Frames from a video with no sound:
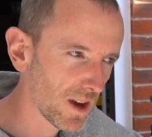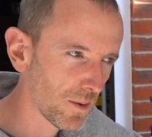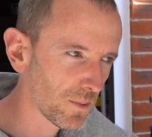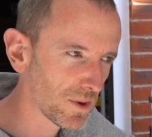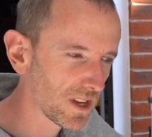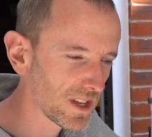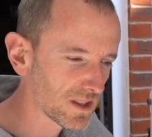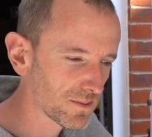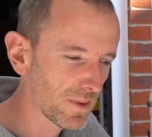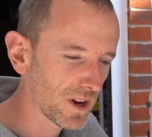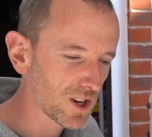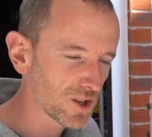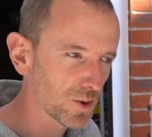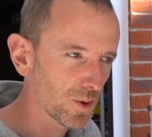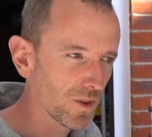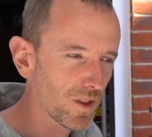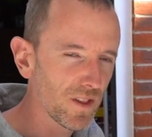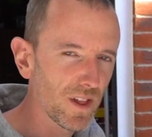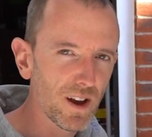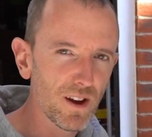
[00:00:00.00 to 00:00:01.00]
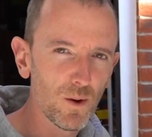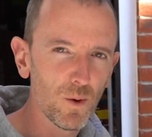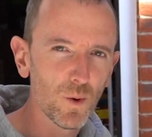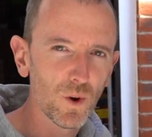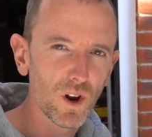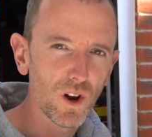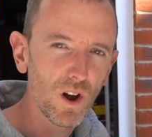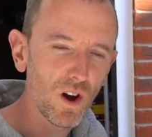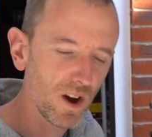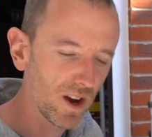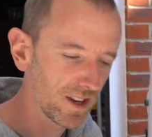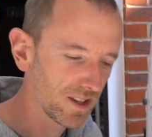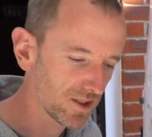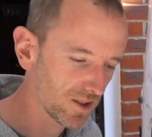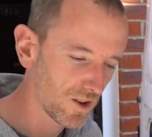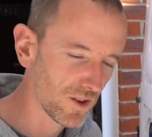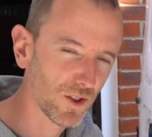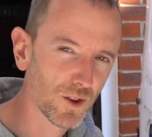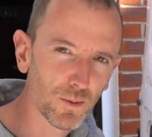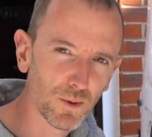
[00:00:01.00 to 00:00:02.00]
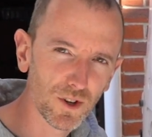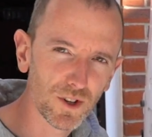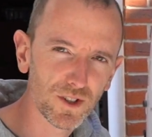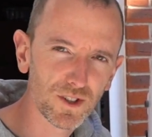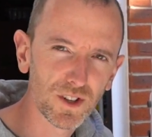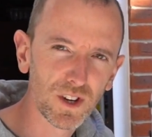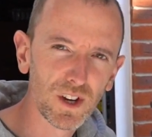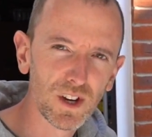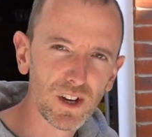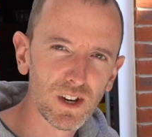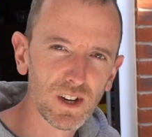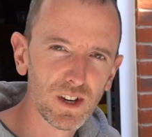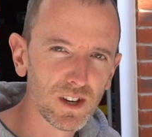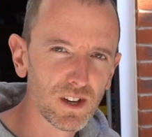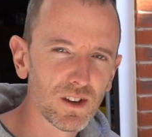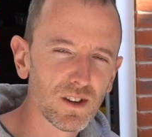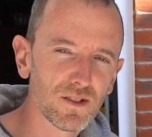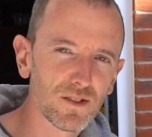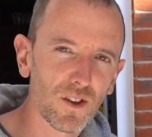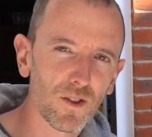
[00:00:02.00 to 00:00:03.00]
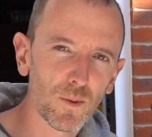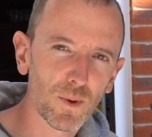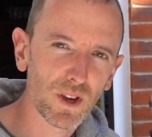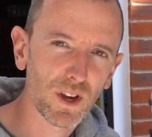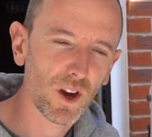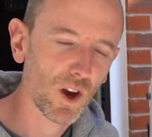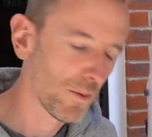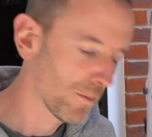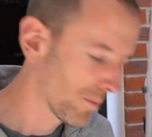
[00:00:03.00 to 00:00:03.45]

and we need to make sure that they're all aligned on the wood so that we can go